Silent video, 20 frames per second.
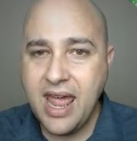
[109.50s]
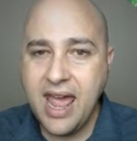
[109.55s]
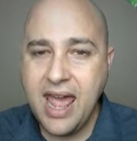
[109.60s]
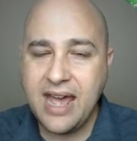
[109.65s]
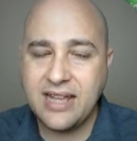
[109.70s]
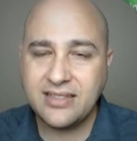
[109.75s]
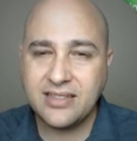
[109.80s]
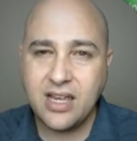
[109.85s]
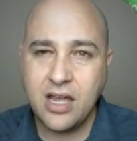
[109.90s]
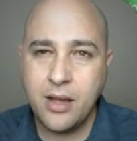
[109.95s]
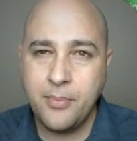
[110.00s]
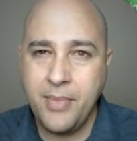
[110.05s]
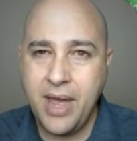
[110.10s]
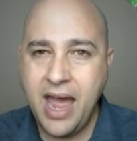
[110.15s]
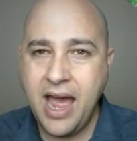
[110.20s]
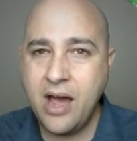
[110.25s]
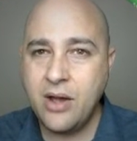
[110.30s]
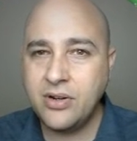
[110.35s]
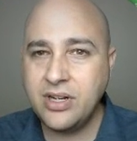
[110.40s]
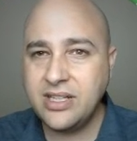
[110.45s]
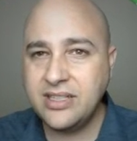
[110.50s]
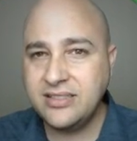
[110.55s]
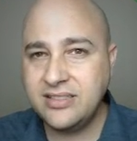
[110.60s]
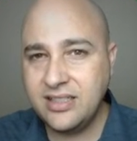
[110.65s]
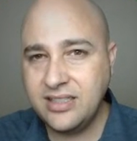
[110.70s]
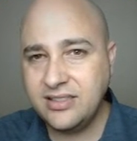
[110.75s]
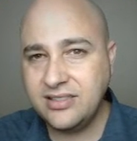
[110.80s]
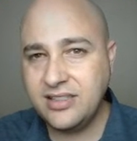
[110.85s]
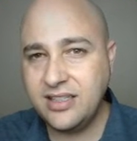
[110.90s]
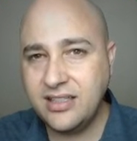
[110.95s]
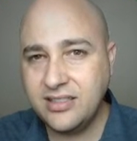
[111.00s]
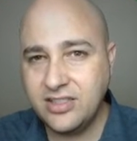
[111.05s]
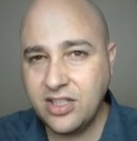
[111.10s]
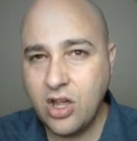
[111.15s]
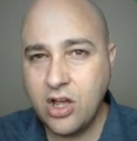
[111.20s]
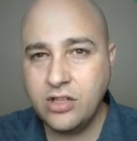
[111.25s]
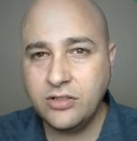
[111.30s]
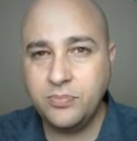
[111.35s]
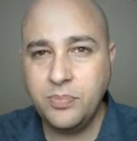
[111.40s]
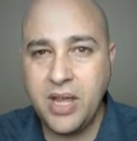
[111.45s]
has come out is these things
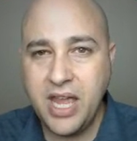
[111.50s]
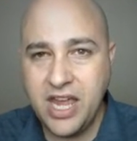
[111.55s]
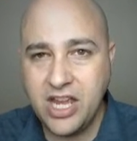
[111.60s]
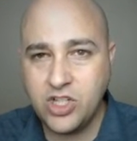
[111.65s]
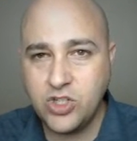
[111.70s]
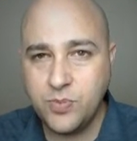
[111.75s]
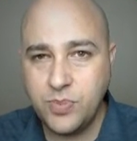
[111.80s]
called page